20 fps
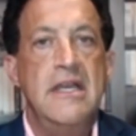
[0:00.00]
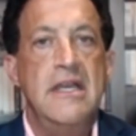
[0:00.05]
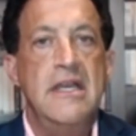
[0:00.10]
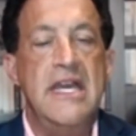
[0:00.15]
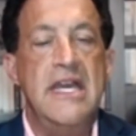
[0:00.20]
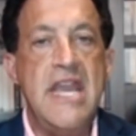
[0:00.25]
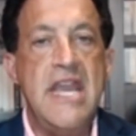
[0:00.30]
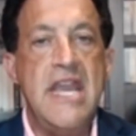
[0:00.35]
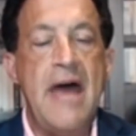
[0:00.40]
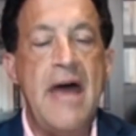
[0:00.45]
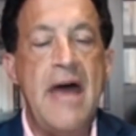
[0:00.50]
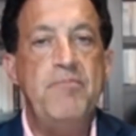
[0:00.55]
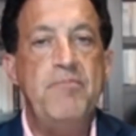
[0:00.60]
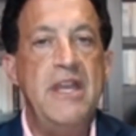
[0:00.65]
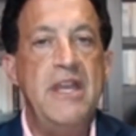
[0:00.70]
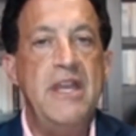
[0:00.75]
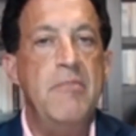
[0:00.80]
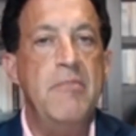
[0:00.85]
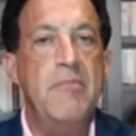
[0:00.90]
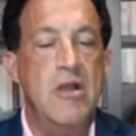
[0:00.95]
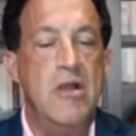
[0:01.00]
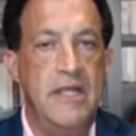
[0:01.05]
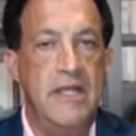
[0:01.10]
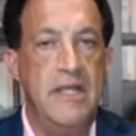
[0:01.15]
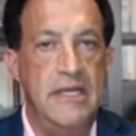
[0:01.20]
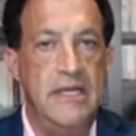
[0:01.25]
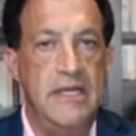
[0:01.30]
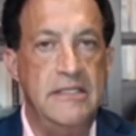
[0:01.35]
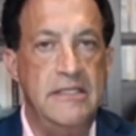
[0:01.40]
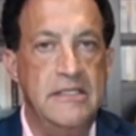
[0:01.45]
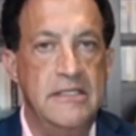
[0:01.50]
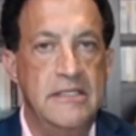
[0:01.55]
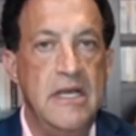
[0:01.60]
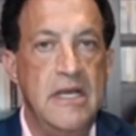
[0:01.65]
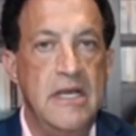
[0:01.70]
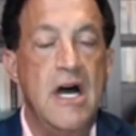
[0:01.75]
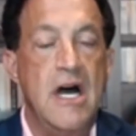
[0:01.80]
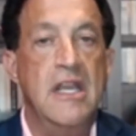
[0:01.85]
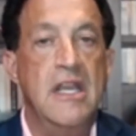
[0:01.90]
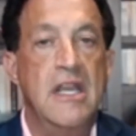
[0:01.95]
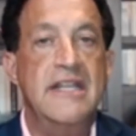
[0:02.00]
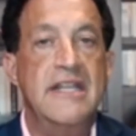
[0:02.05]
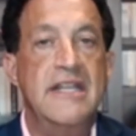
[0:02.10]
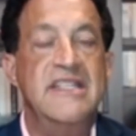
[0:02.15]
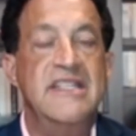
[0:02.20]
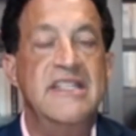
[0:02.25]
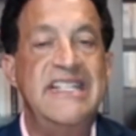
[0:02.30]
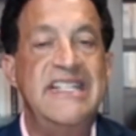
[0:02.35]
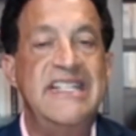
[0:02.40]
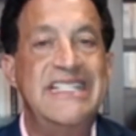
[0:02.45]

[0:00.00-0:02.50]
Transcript: cannot be Americans unless they